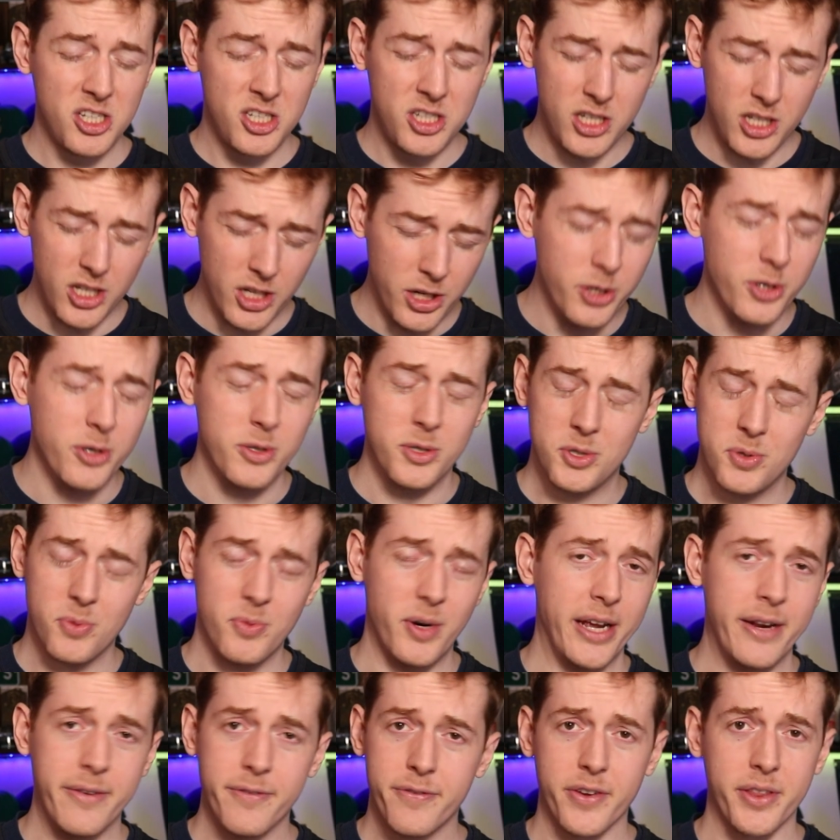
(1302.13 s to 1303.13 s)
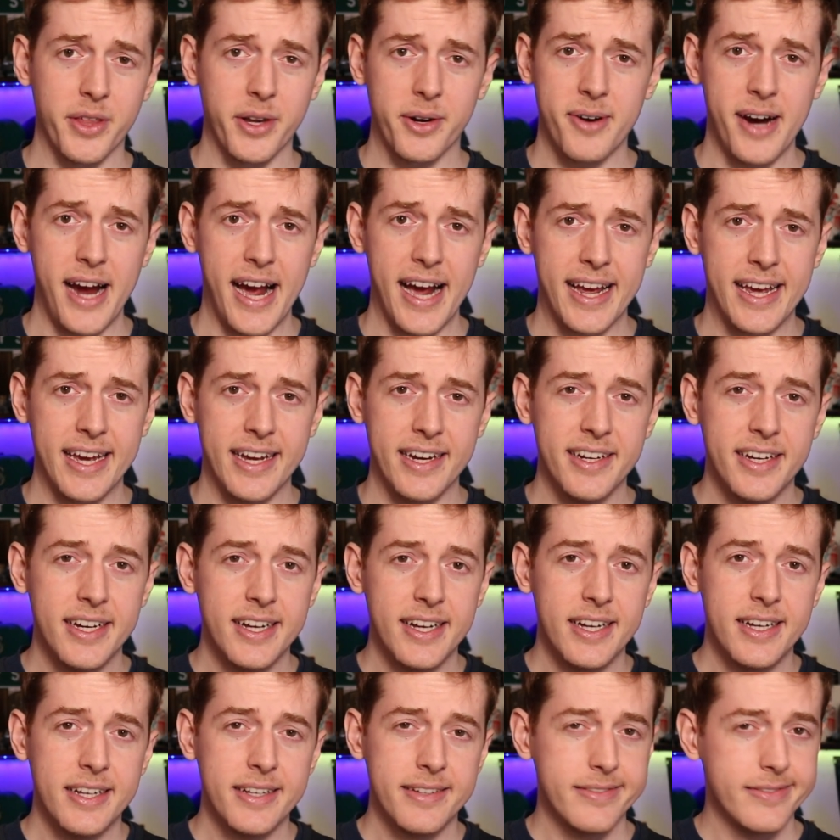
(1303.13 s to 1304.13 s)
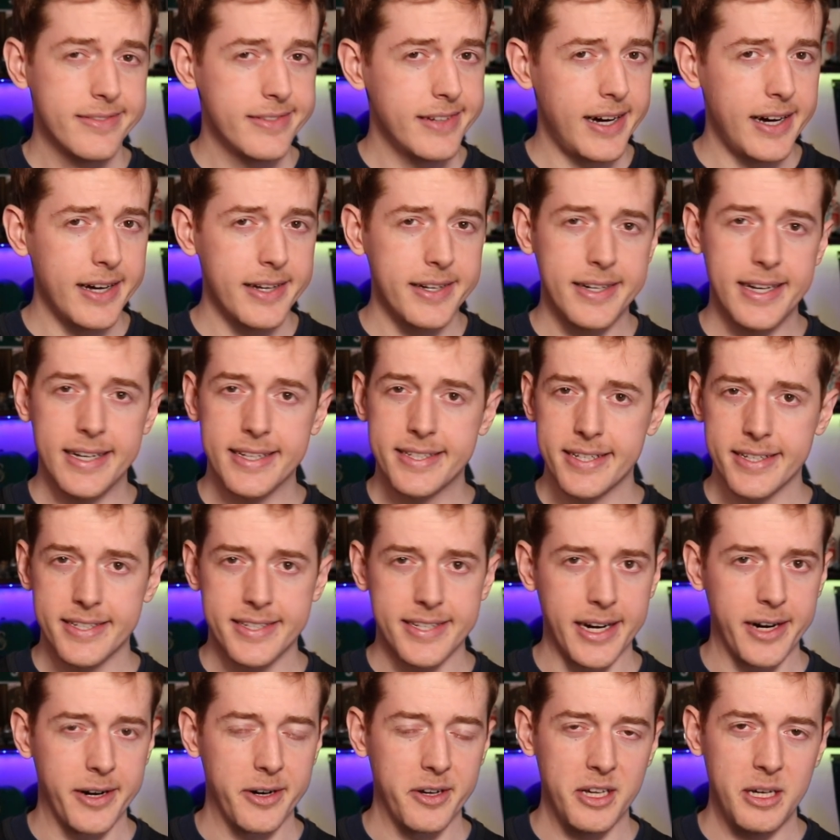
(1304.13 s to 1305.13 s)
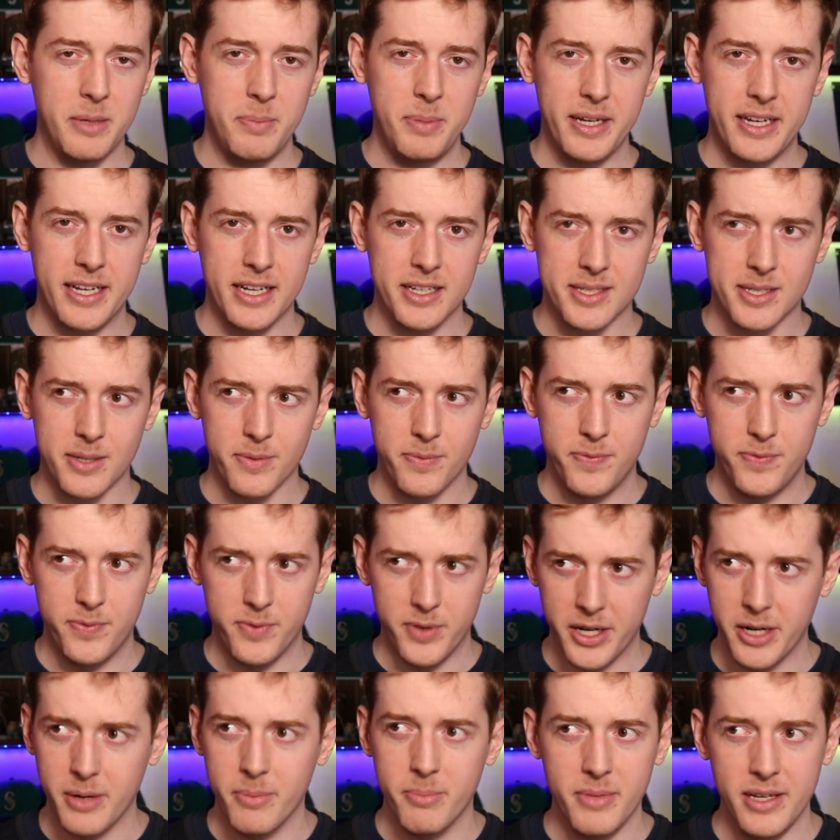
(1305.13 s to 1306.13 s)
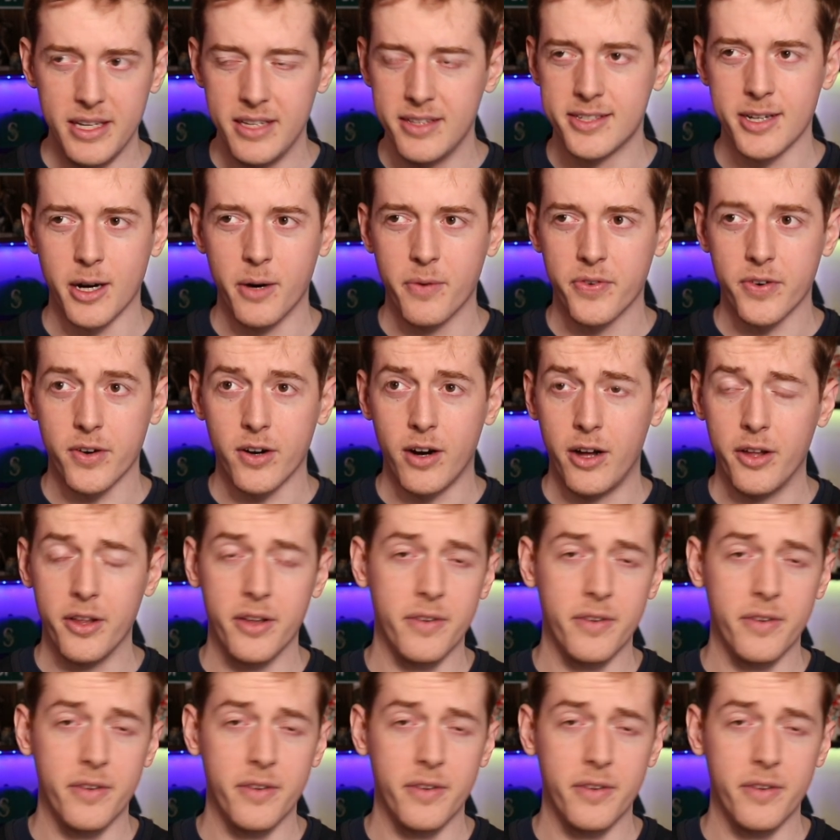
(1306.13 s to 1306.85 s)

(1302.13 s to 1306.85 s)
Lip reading: huge win for the Kraken, not necessarily because of what it means overall.